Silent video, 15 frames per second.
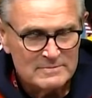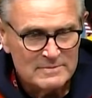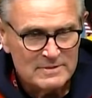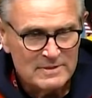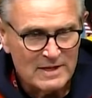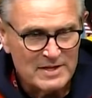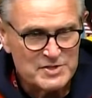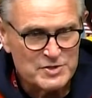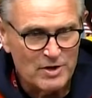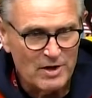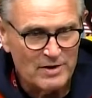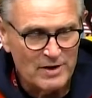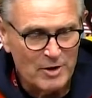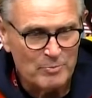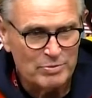And I saw an
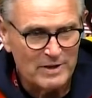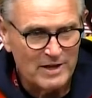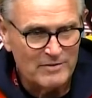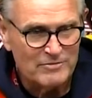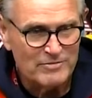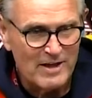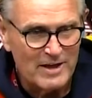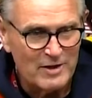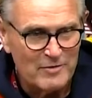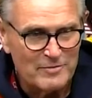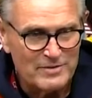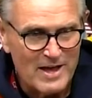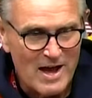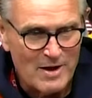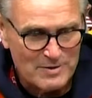airplane flying over
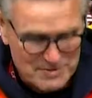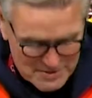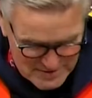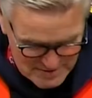the house.